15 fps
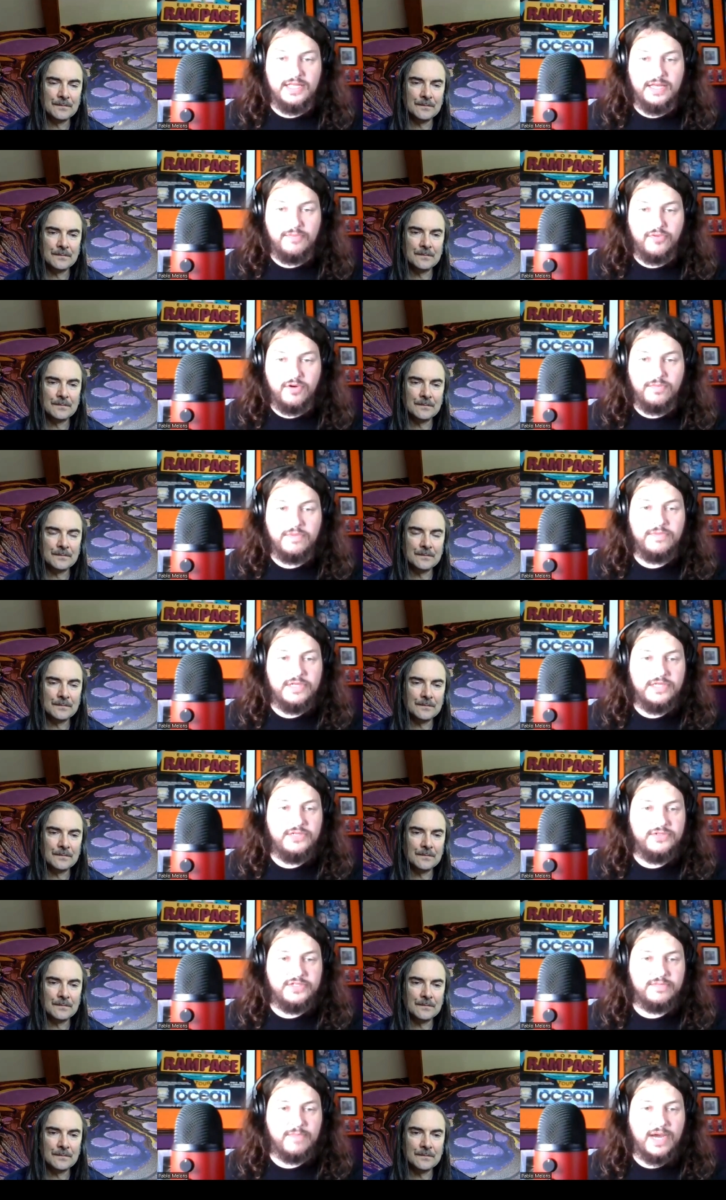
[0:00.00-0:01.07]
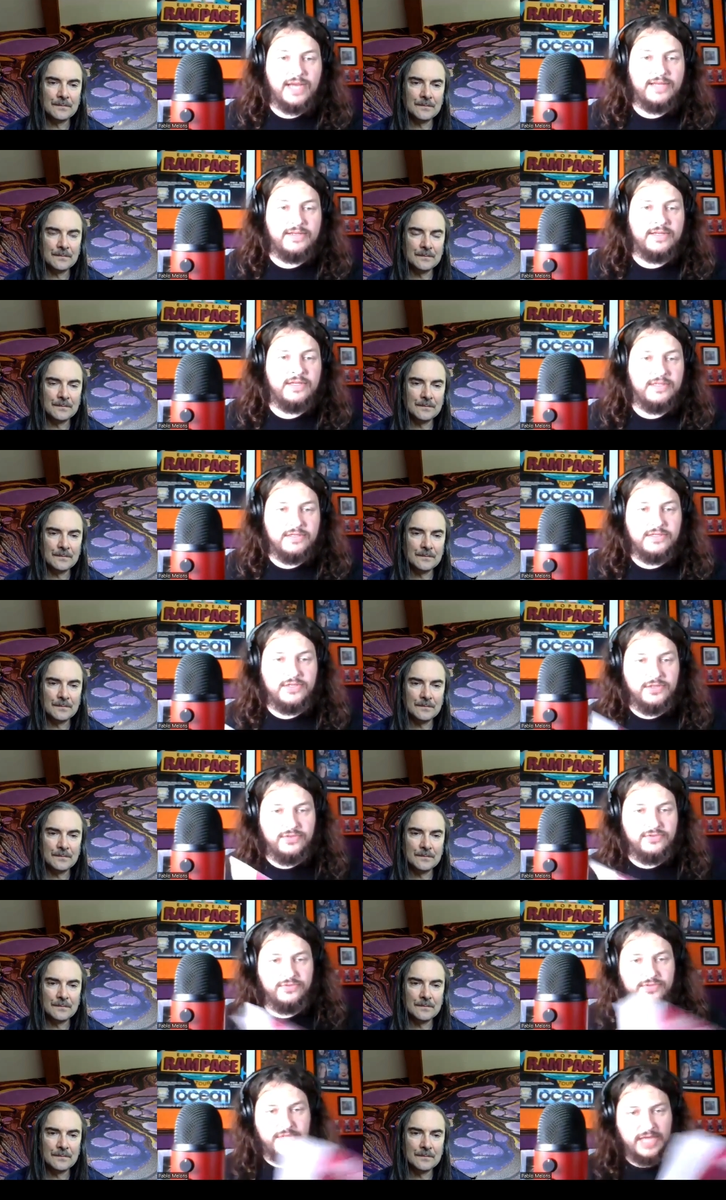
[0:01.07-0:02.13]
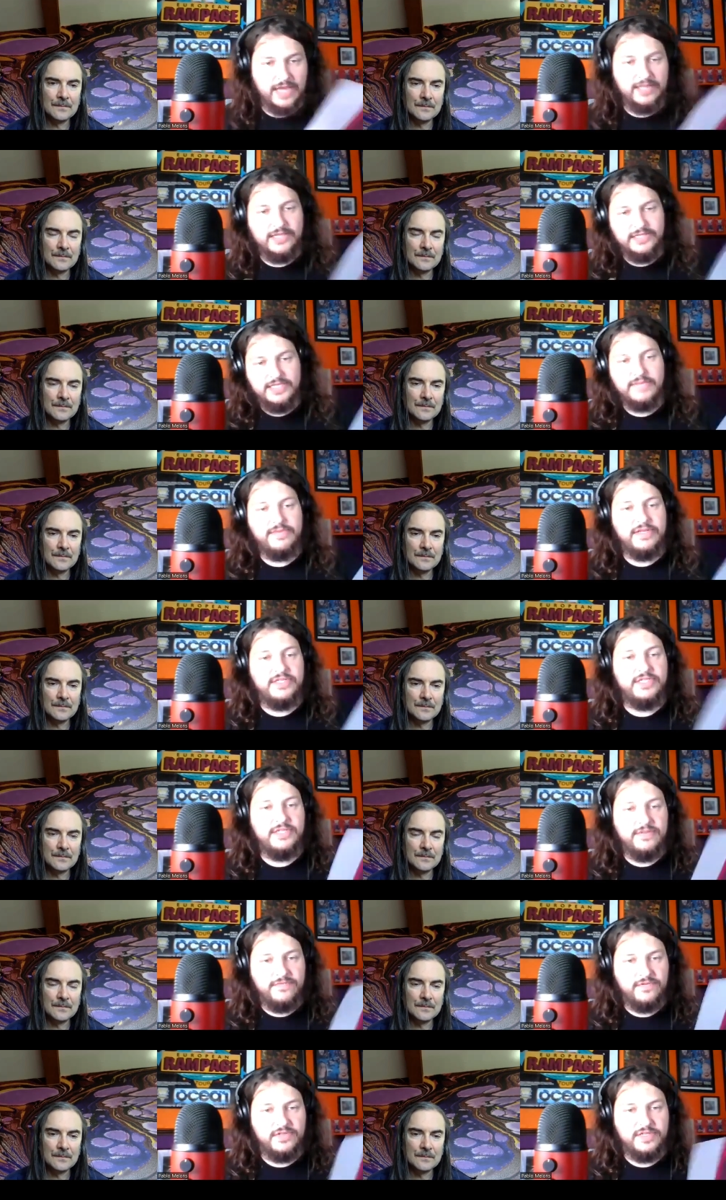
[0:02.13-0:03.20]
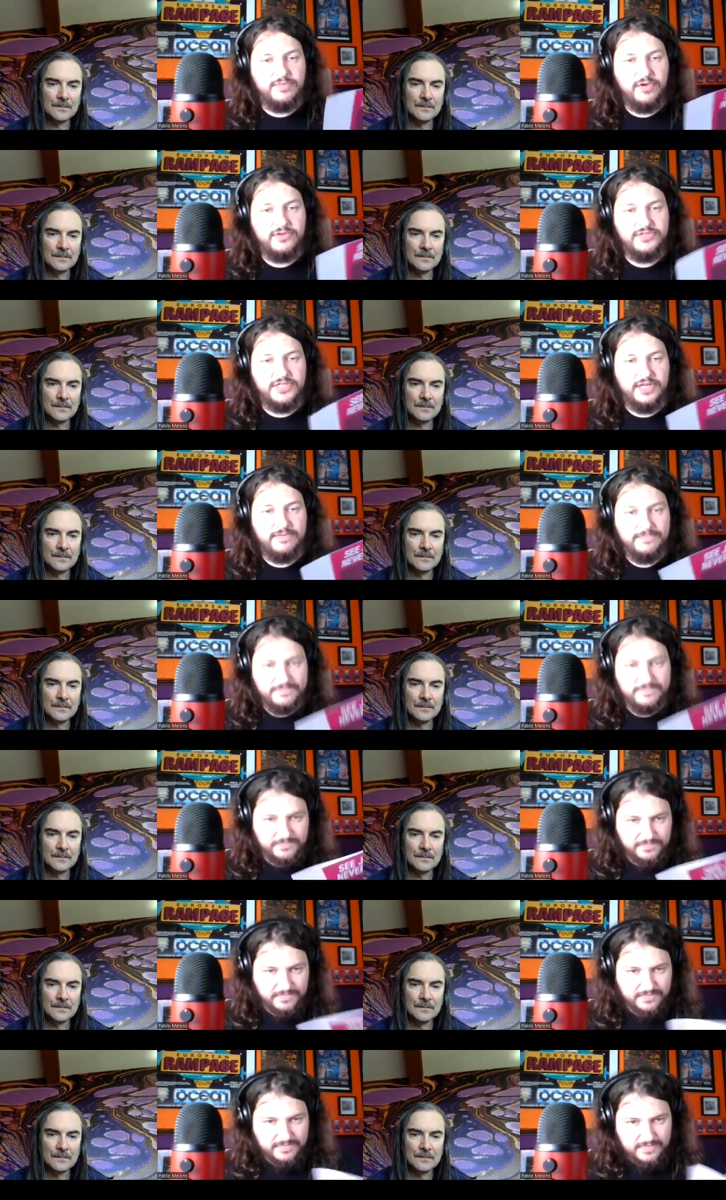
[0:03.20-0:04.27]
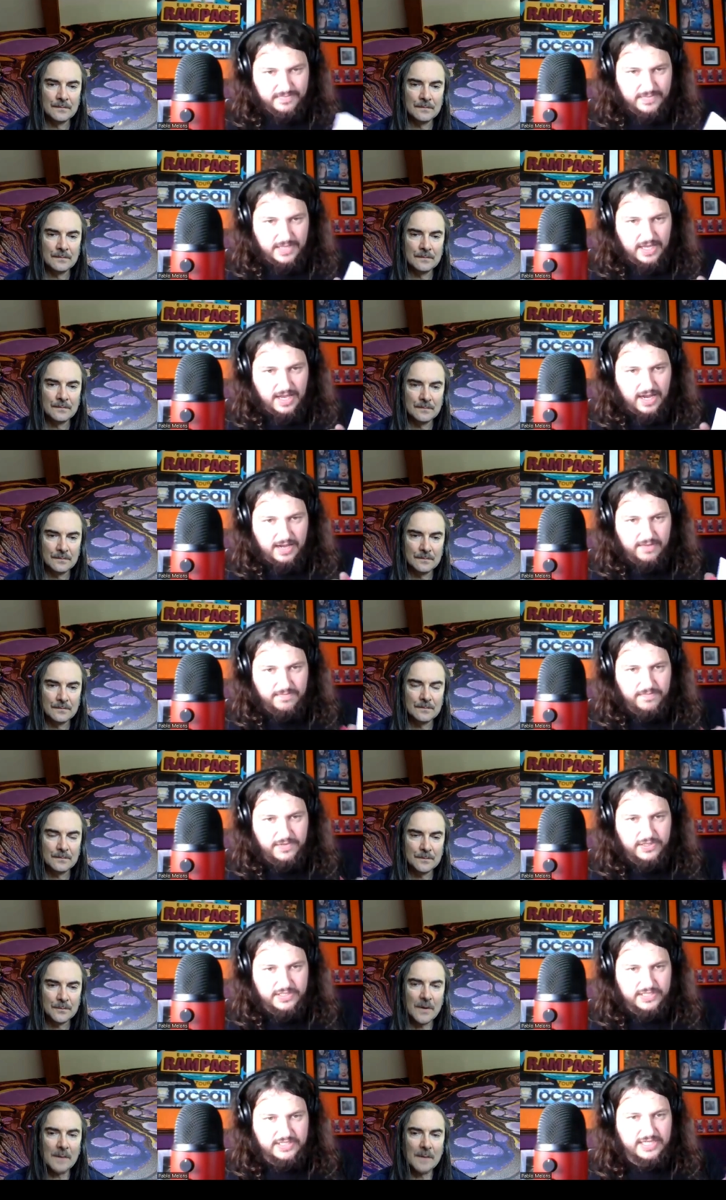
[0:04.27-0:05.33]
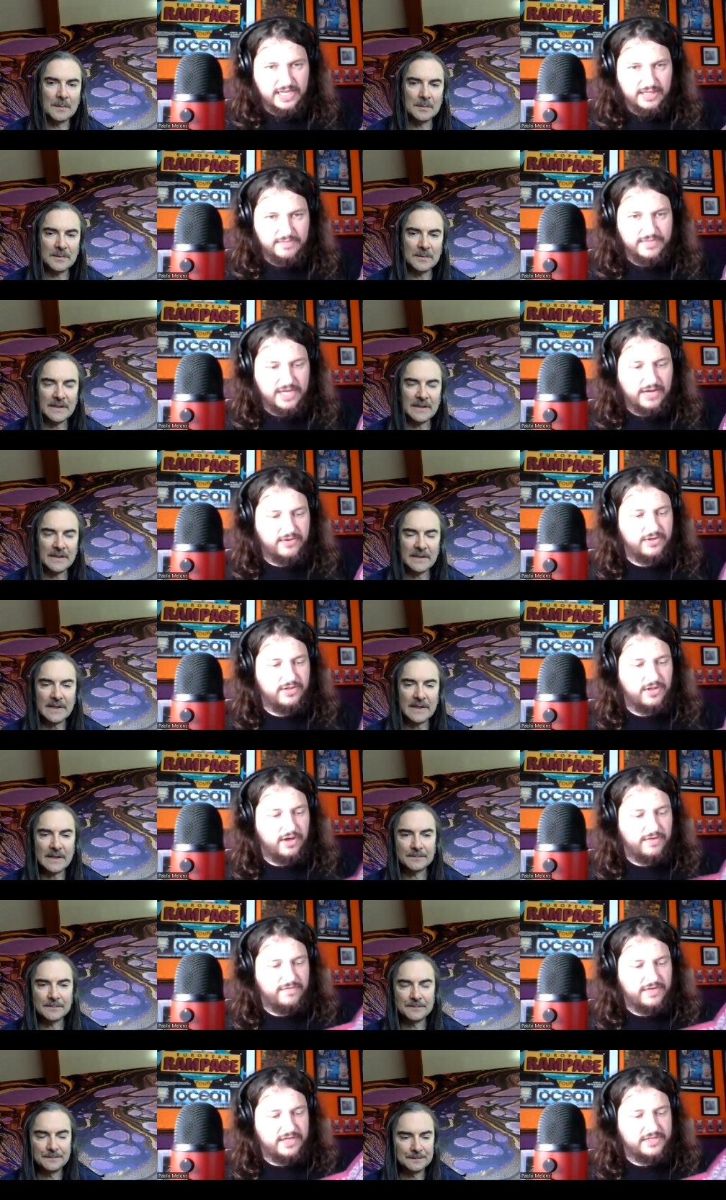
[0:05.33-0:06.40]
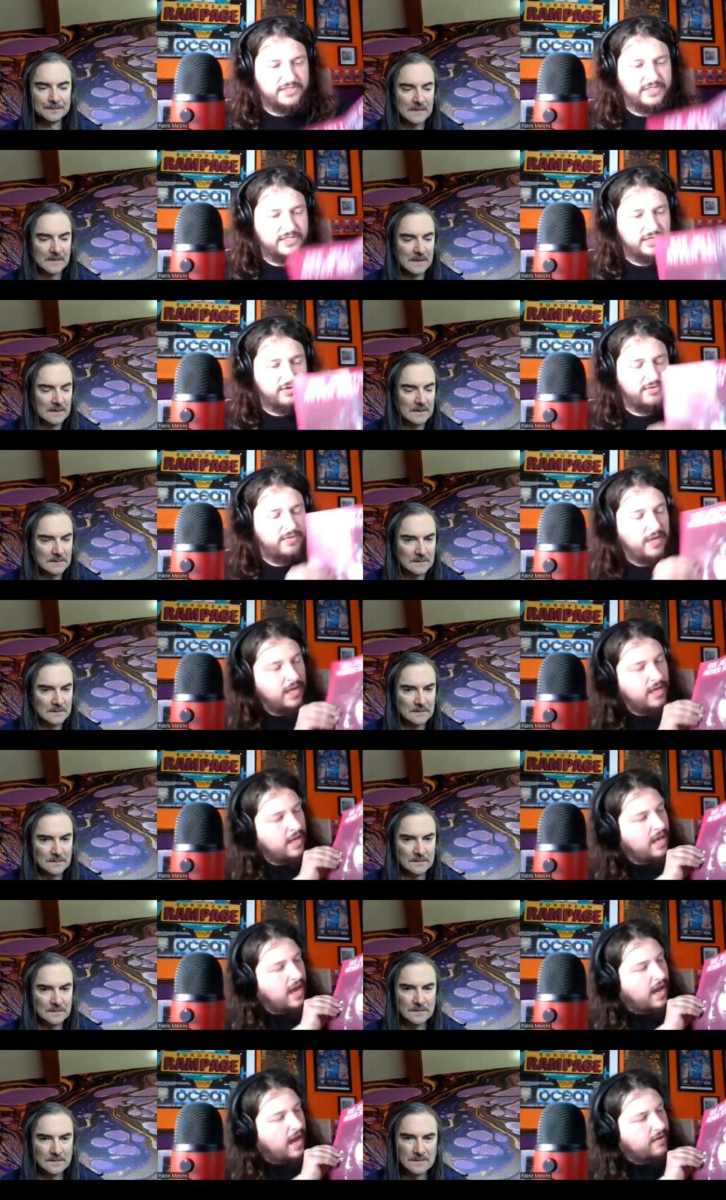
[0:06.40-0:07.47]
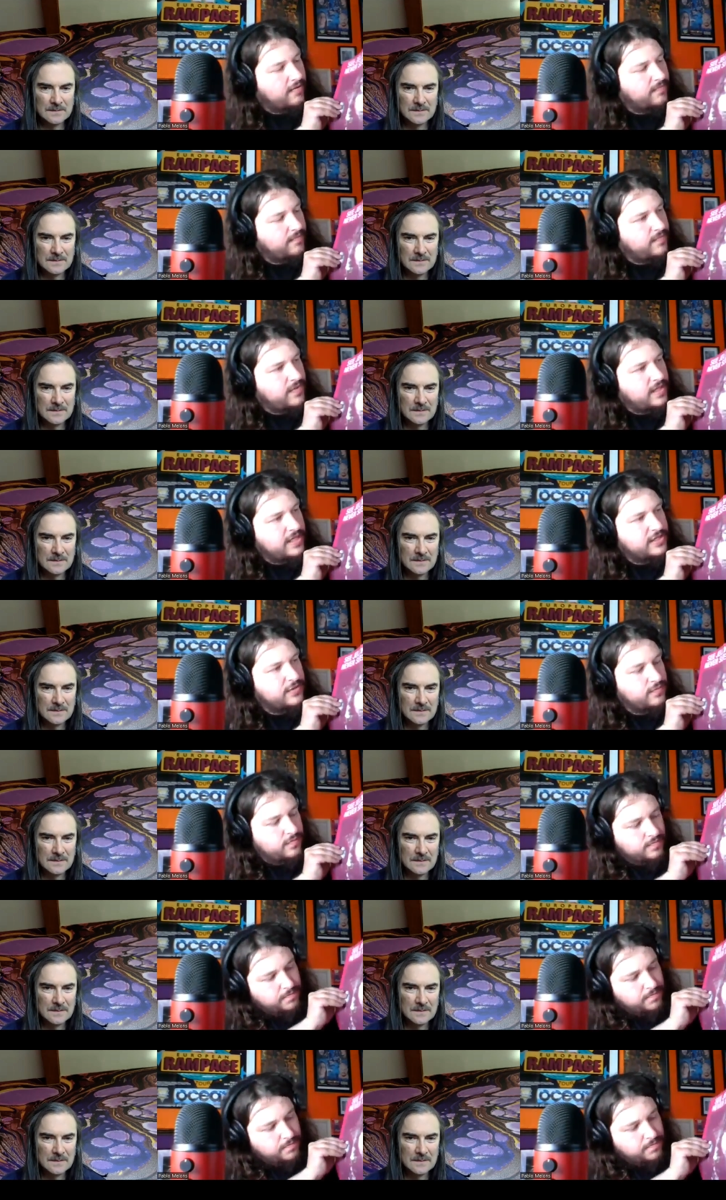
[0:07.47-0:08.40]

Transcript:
Speaker 1: they probably used mine to get this image for this poster, because I sent them down a lot of things. So this